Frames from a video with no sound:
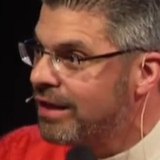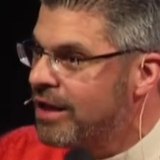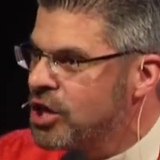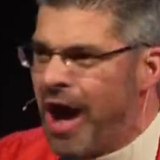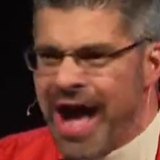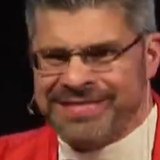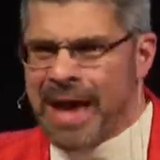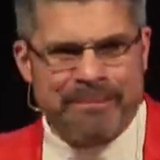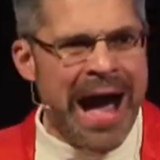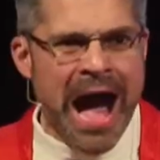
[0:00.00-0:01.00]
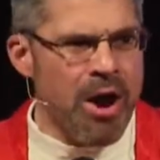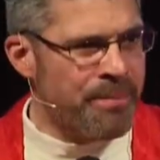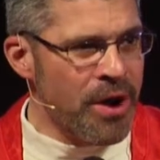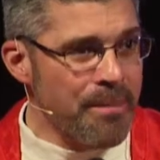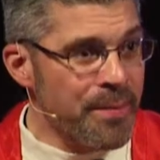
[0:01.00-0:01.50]
God's got power and
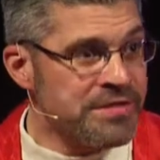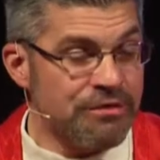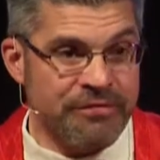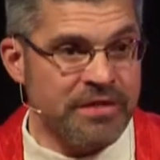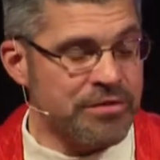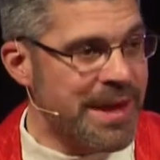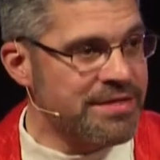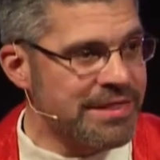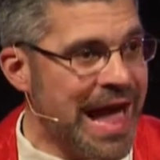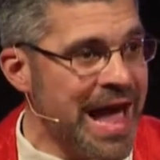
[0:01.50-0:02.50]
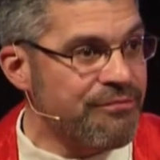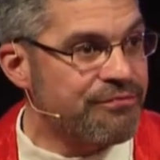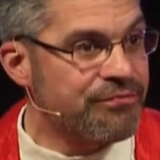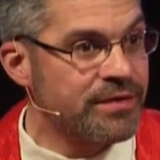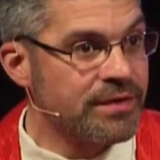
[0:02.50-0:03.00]
purposes for this man's
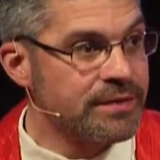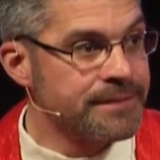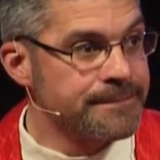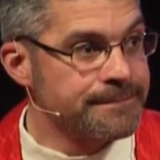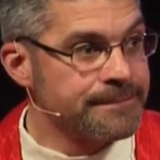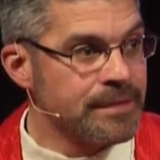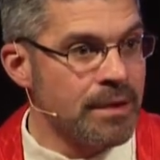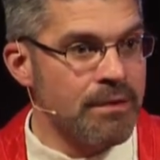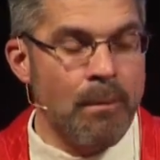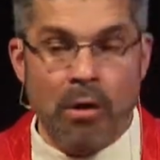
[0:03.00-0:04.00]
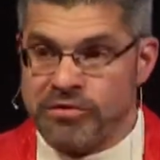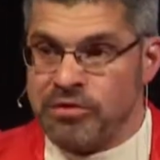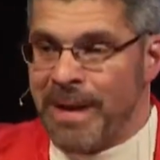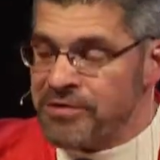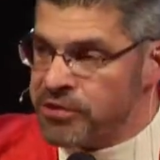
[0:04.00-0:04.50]
life. Most
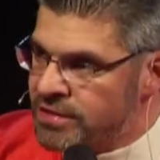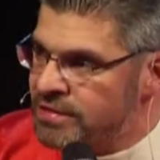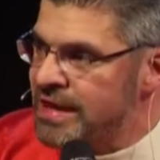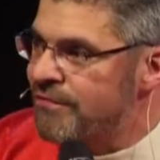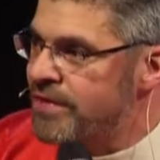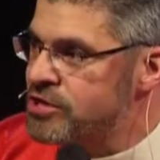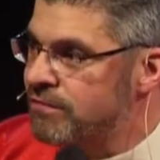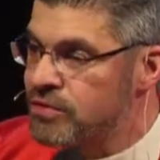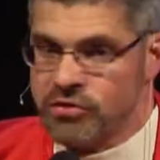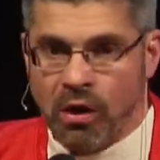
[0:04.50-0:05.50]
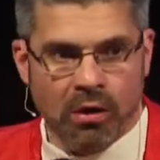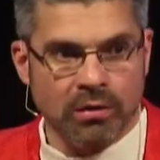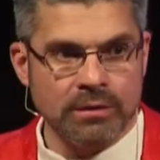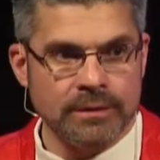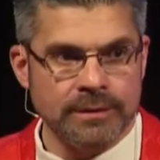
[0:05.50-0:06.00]
especially, it's the salvation of his soul.
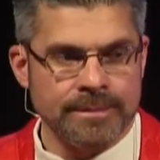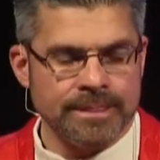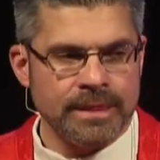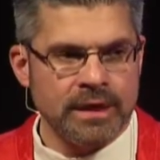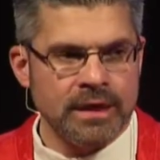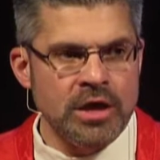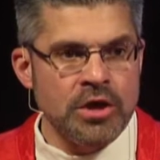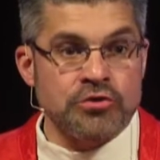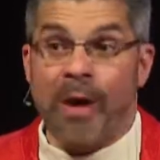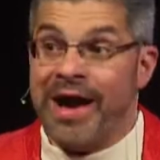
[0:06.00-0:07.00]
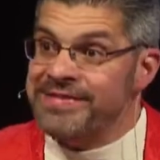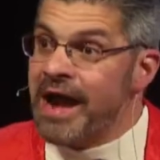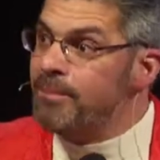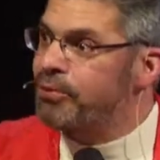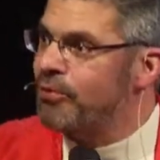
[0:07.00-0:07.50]
So I
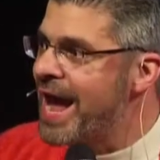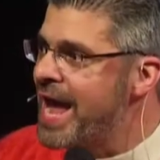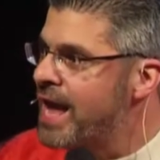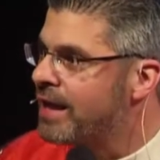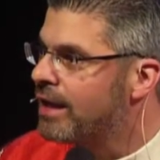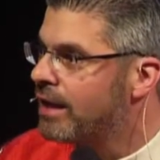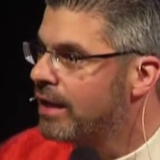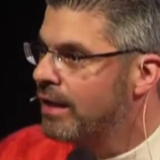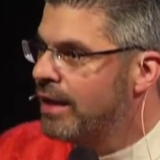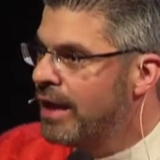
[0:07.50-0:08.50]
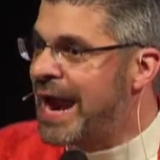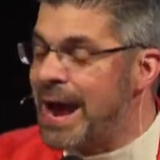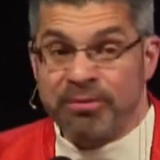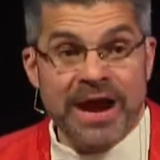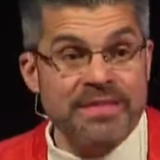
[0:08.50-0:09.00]
start praying. And I
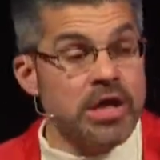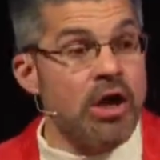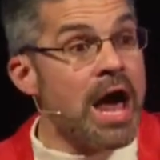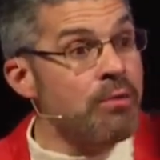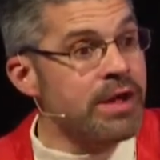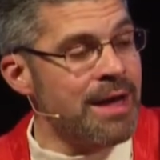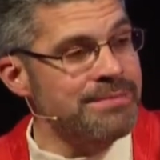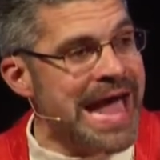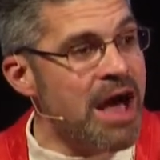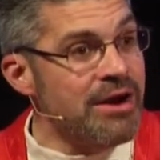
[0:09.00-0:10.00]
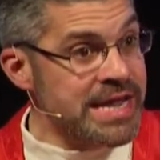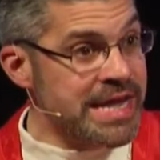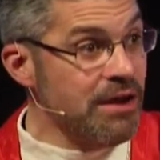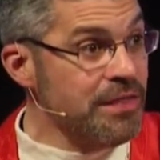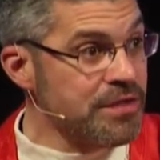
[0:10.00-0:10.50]
pray that God will come down and
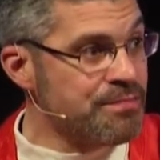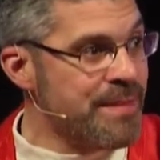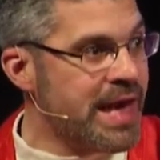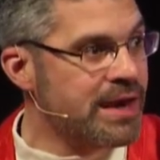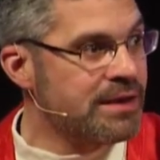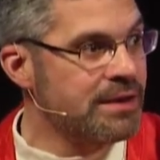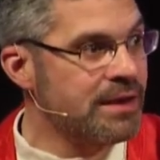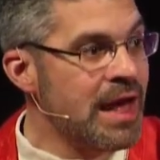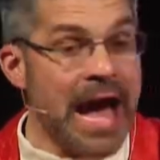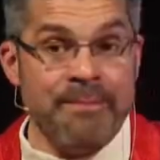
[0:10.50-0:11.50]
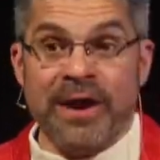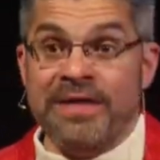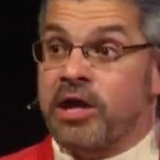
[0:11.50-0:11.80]
heal this man. I pray that